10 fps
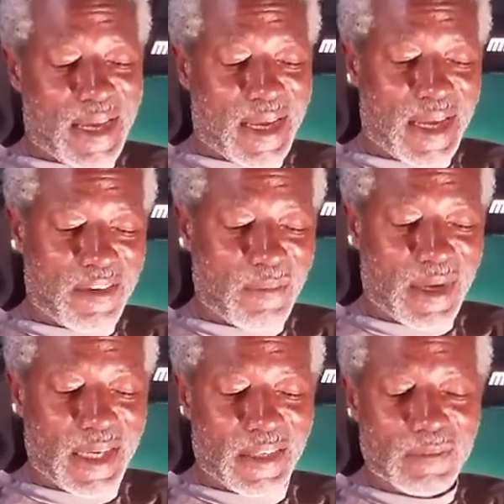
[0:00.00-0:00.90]
I have
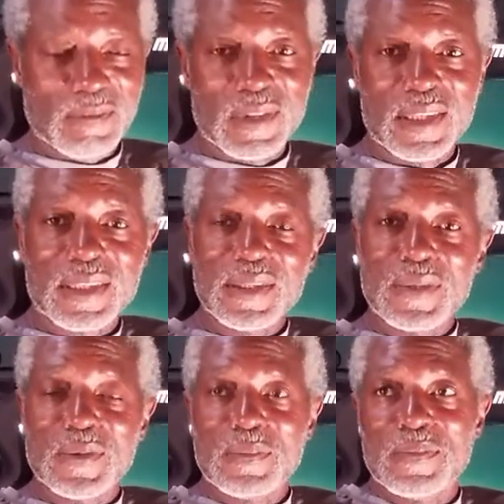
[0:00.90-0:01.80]
my
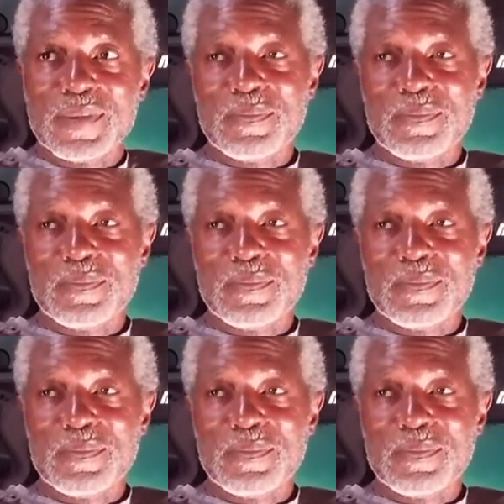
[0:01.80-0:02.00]
little